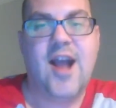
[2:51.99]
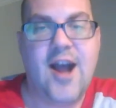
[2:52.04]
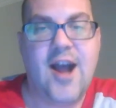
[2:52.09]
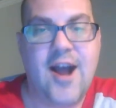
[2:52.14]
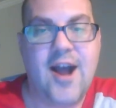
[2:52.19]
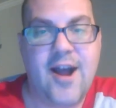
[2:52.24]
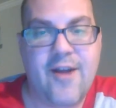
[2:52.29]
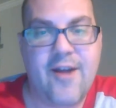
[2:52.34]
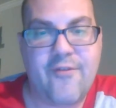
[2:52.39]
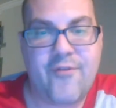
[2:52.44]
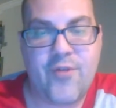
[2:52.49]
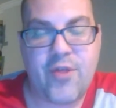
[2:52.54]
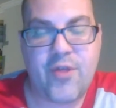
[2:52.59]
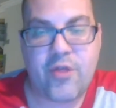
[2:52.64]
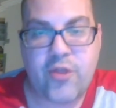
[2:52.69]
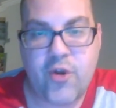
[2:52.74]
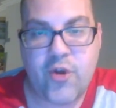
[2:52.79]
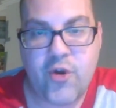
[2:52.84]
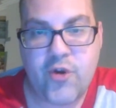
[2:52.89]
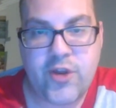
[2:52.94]
For the
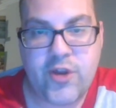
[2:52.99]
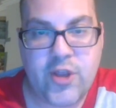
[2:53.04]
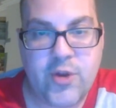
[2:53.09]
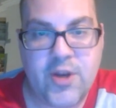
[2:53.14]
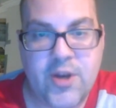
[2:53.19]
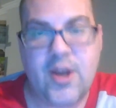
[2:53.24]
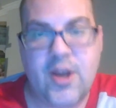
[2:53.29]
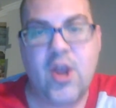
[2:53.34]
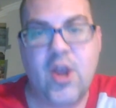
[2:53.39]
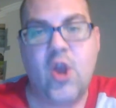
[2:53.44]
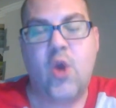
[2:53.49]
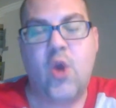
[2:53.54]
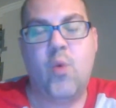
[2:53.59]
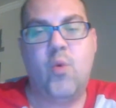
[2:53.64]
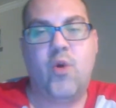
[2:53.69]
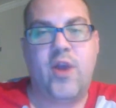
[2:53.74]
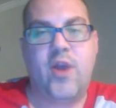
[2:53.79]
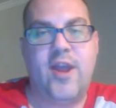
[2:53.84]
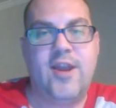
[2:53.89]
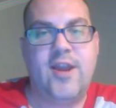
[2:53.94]
third unit,
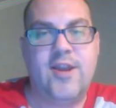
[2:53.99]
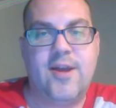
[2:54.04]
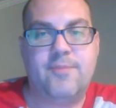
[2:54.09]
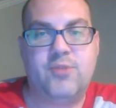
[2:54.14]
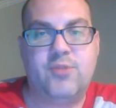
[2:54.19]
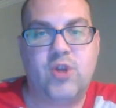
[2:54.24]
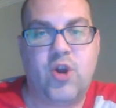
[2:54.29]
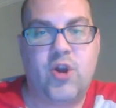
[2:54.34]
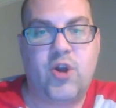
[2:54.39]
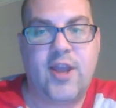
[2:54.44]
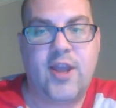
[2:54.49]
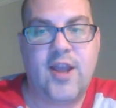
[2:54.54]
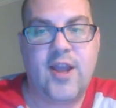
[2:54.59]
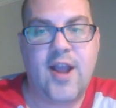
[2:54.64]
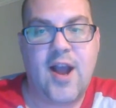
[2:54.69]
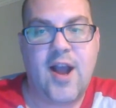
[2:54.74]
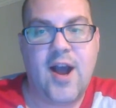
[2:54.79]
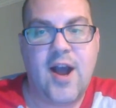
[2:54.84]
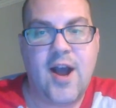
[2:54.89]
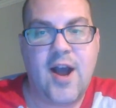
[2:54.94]
we'll end up talking
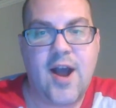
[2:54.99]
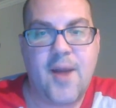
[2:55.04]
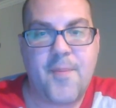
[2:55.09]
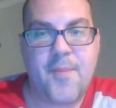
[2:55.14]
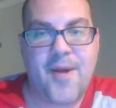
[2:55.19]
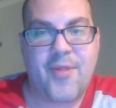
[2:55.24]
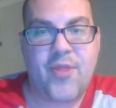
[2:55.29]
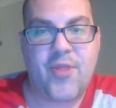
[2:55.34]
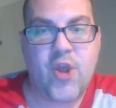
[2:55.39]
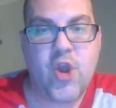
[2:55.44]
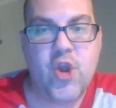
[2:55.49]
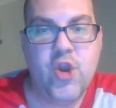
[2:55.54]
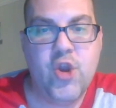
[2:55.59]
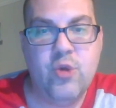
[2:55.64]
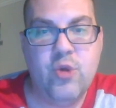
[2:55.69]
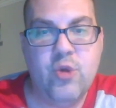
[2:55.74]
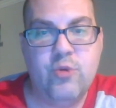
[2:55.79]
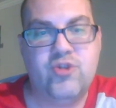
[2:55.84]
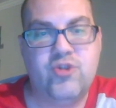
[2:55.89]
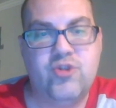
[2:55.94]
about the
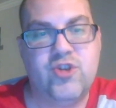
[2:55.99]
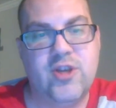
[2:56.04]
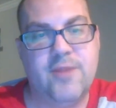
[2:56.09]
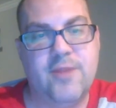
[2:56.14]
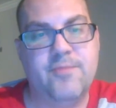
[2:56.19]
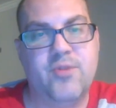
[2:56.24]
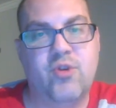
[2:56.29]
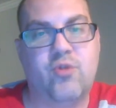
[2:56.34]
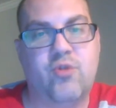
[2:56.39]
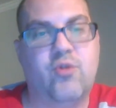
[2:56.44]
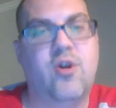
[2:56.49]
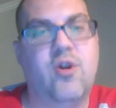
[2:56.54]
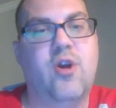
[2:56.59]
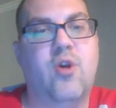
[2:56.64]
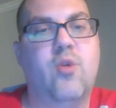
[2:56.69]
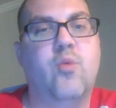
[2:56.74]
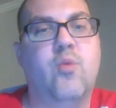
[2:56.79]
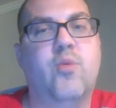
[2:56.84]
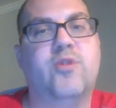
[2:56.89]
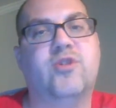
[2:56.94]
new Jim
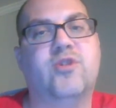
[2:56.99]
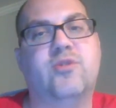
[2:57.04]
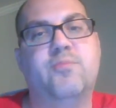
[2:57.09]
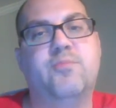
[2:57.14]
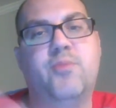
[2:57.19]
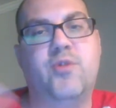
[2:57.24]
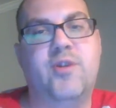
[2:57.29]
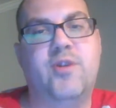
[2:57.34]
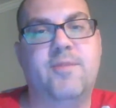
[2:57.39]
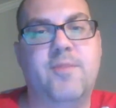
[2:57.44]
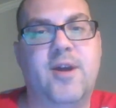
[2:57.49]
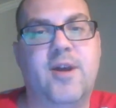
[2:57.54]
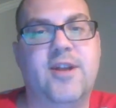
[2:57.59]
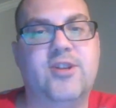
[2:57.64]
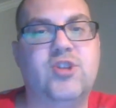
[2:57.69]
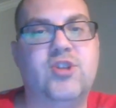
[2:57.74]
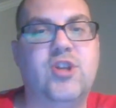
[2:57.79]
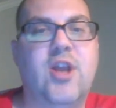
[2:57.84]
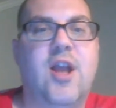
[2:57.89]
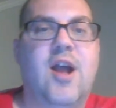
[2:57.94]
Crow, which is pretty
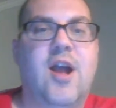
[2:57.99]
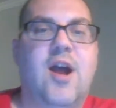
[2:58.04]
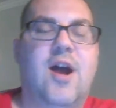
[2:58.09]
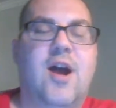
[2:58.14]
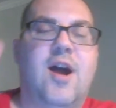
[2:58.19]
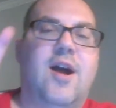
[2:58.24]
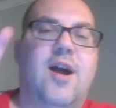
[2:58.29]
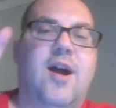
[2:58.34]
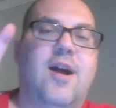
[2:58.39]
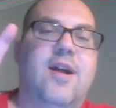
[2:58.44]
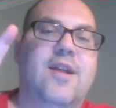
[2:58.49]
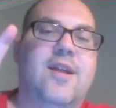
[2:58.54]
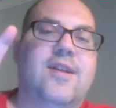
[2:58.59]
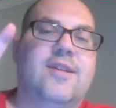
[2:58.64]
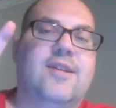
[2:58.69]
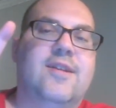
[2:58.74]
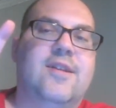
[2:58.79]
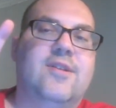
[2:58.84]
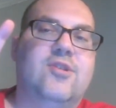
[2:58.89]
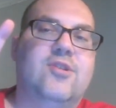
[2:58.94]
much
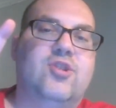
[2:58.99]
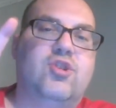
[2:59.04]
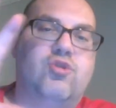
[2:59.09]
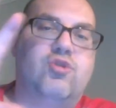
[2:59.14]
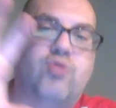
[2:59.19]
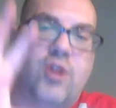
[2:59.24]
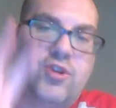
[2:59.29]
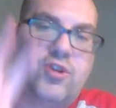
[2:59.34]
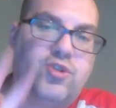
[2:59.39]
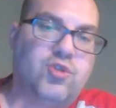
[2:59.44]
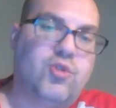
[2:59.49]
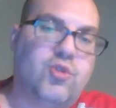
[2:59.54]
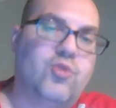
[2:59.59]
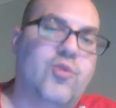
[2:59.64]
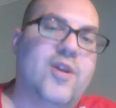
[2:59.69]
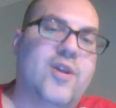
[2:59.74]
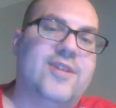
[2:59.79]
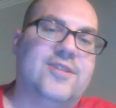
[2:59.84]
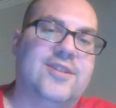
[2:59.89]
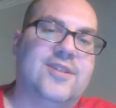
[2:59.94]
structural
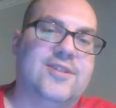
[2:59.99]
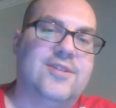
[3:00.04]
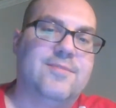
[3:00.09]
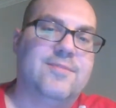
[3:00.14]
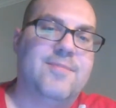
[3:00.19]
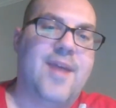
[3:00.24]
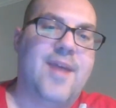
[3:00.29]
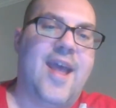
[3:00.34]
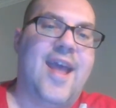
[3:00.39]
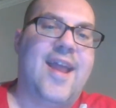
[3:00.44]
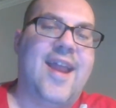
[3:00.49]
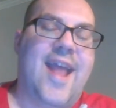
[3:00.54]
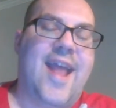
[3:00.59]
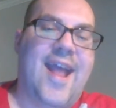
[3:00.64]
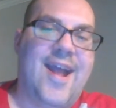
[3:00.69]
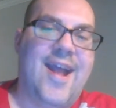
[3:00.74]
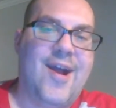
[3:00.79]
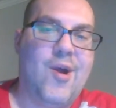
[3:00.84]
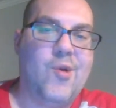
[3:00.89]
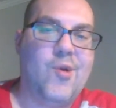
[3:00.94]
racism and
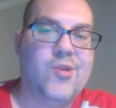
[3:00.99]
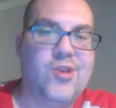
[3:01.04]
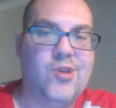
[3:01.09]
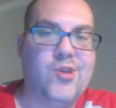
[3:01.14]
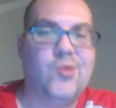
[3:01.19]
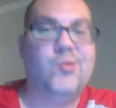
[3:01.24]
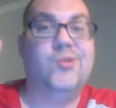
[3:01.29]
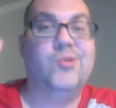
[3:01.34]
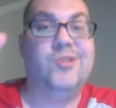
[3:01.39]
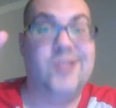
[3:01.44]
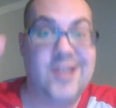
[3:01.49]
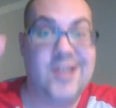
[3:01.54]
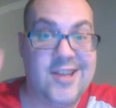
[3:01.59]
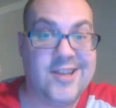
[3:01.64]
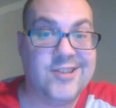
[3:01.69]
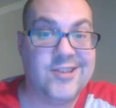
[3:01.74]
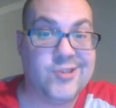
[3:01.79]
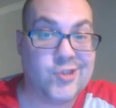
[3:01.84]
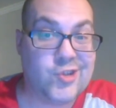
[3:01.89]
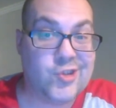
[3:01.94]
how you
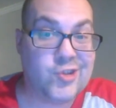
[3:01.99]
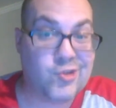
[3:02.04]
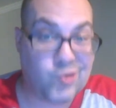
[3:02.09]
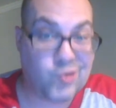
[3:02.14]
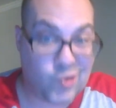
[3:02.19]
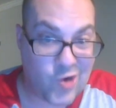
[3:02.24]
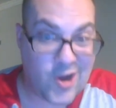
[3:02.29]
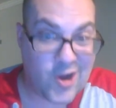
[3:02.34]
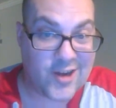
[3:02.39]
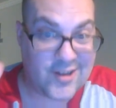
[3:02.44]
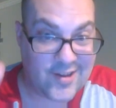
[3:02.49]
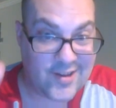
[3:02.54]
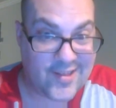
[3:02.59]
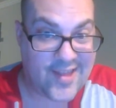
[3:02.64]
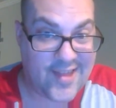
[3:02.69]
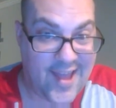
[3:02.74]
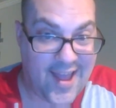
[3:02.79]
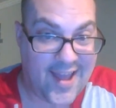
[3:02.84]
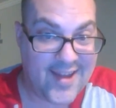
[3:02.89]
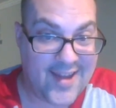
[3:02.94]
deconstruct
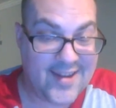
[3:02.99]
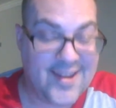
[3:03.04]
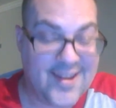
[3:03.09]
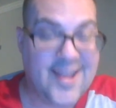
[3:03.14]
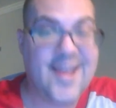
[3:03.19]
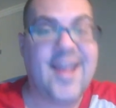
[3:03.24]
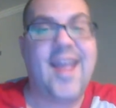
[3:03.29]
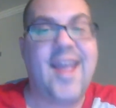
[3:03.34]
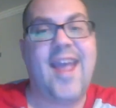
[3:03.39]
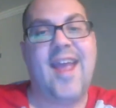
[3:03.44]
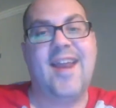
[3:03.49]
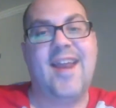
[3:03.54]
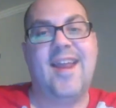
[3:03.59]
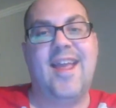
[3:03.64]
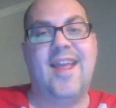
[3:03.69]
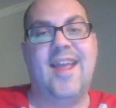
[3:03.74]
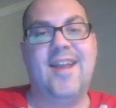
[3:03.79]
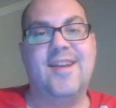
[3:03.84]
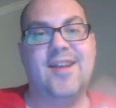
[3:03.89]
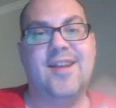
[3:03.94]
that and
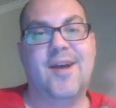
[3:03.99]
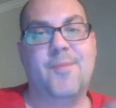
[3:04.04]
end